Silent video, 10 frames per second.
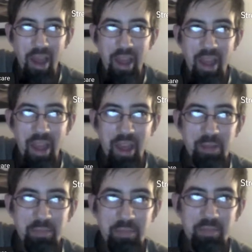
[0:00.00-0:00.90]

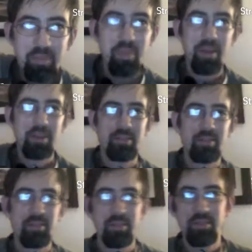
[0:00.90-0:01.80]
It's all right.
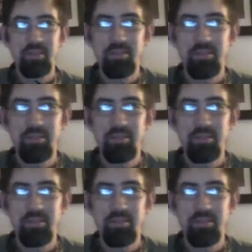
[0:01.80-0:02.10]
I didn't get